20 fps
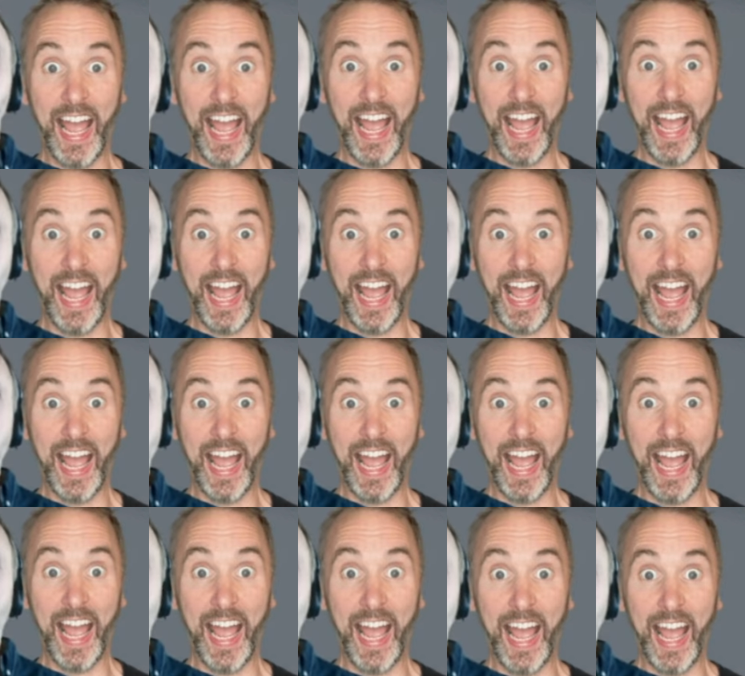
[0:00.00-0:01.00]

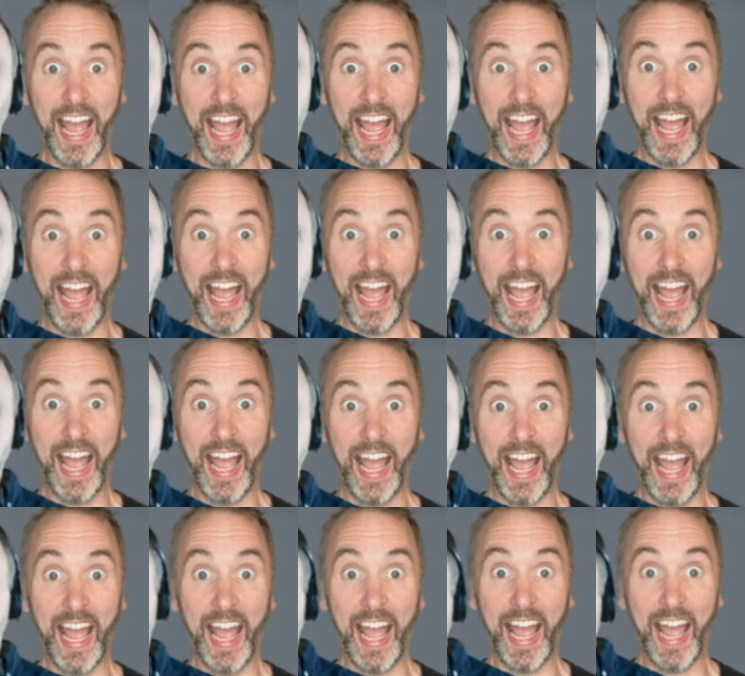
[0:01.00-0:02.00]
[no speech]